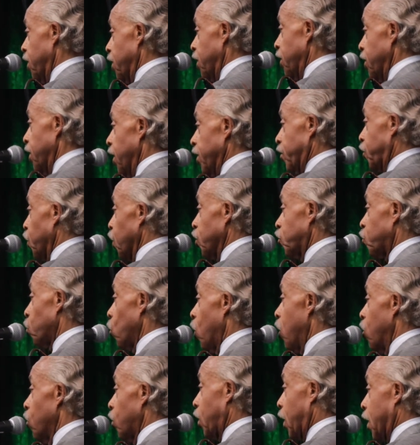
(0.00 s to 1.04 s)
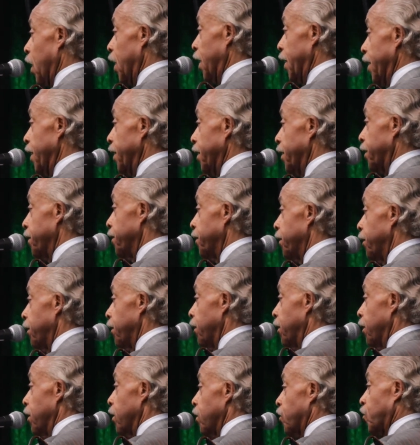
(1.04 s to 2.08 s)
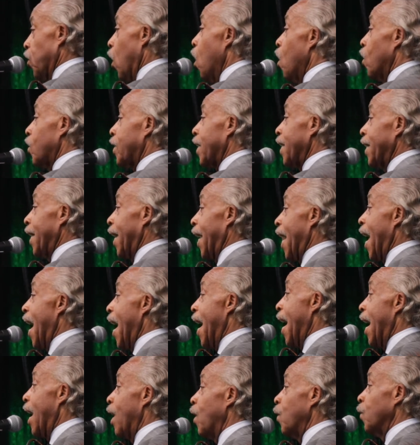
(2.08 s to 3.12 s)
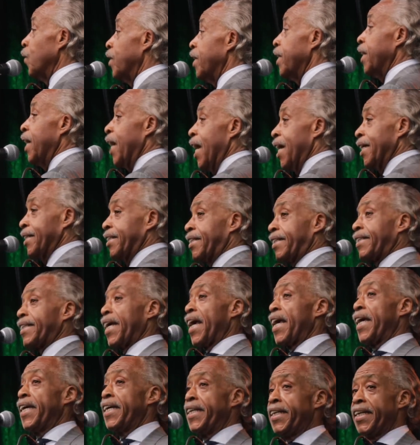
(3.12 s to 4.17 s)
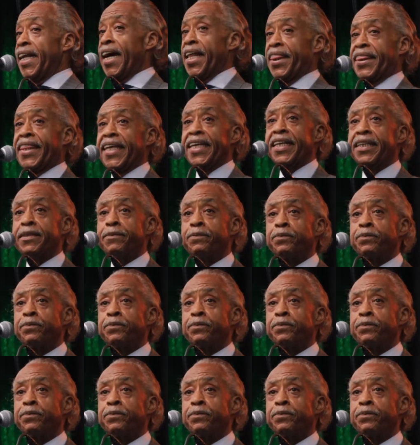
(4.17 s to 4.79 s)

that just won't cut it. Talking loud and saying nothing.